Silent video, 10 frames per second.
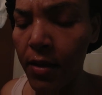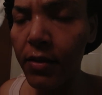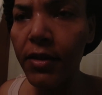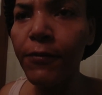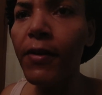
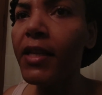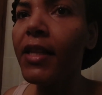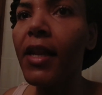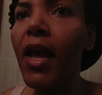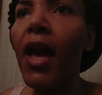It's funny
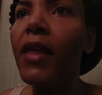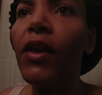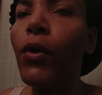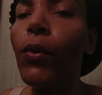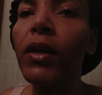that I had
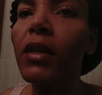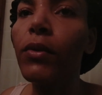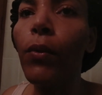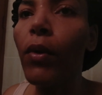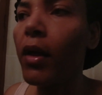that
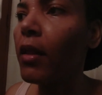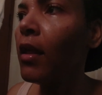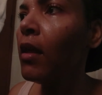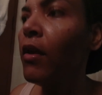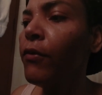coconut oil
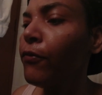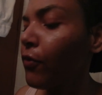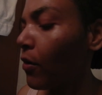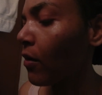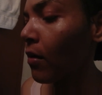
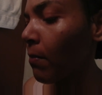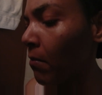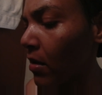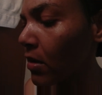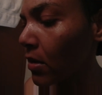for
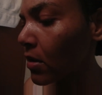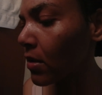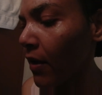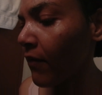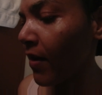
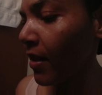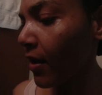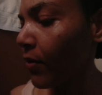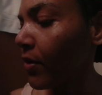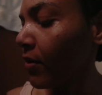months. I've had
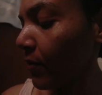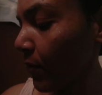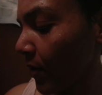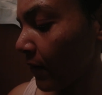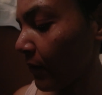that coconut
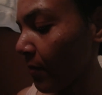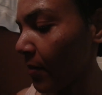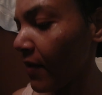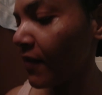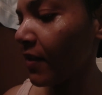oil for
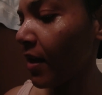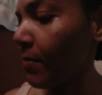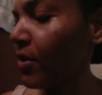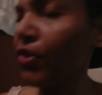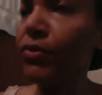months and
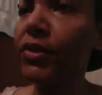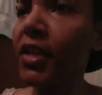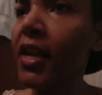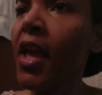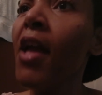I've been
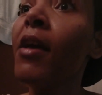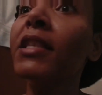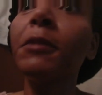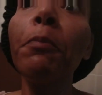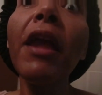using it
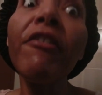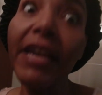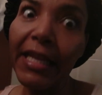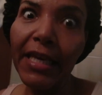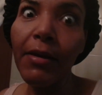
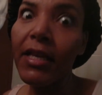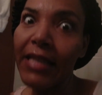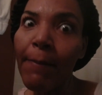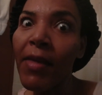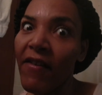sparingly because
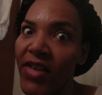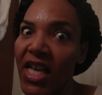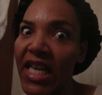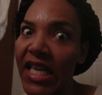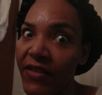that
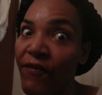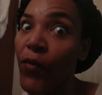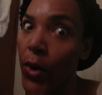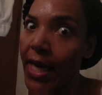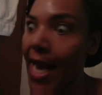motherfucker is
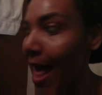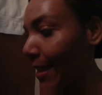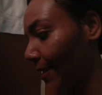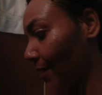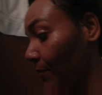
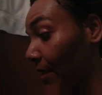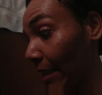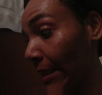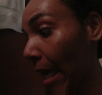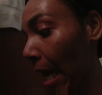$40. I'm
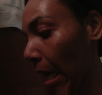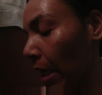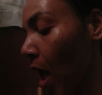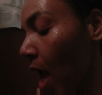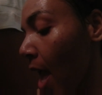just saying.
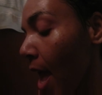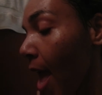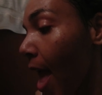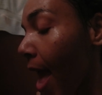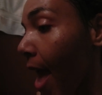
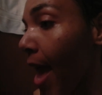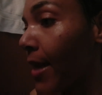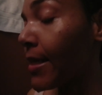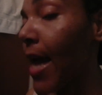And,